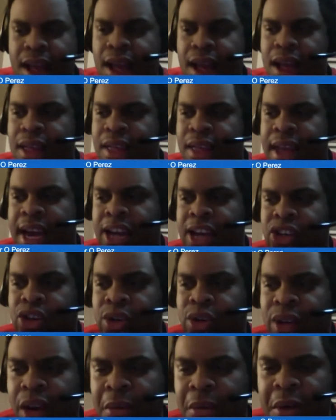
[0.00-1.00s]
national
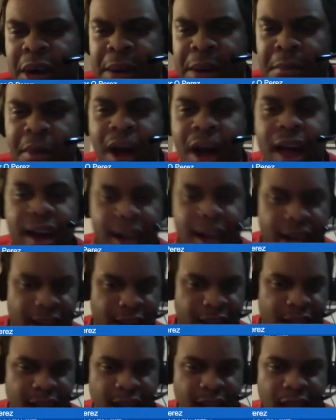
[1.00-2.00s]
governing body
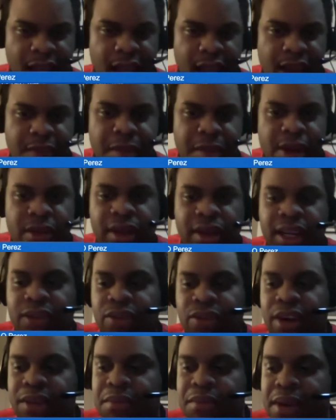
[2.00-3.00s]
and Major League
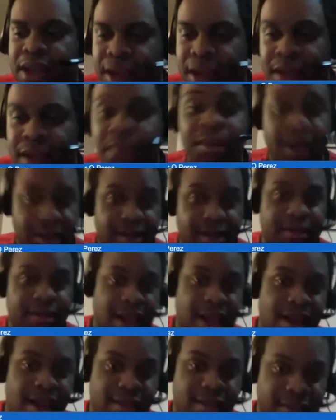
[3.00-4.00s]
Rugby, because again,
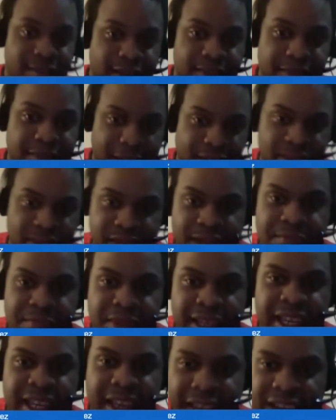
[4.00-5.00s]
like you said,
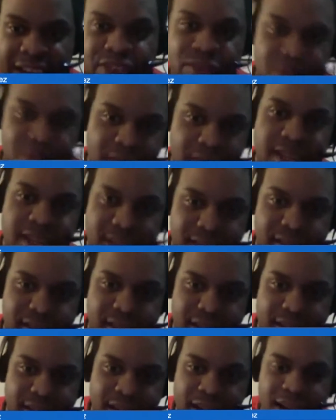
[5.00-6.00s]
litigation with this
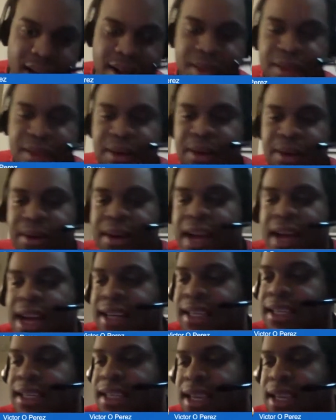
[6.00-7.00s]
other entity,